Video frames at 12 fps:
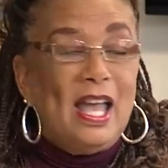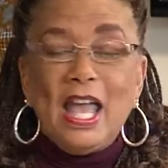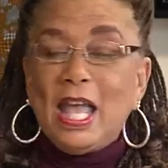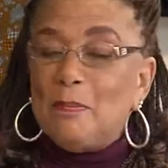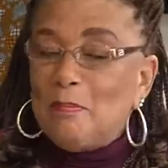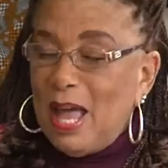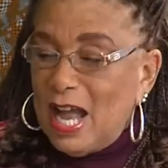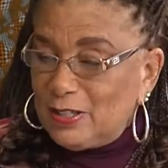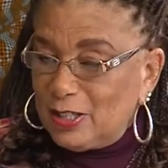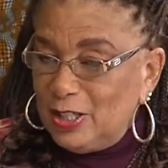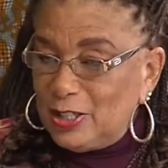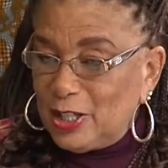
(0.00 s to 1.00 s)

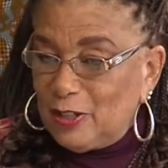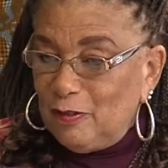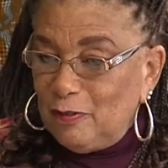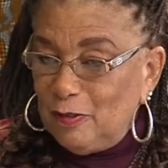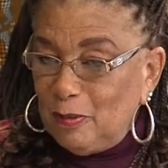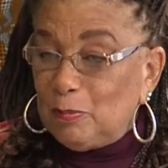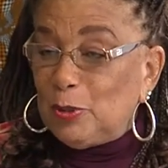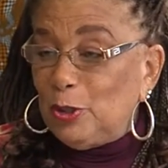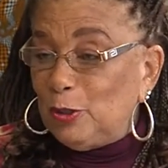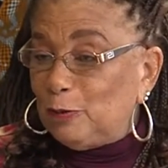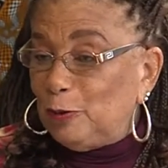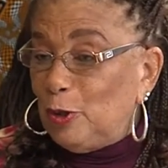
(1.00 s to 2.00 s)
imaginative,
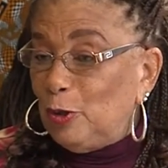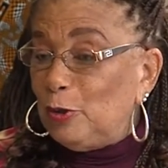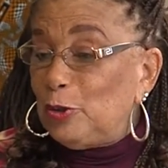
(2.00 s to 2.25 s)
beautiful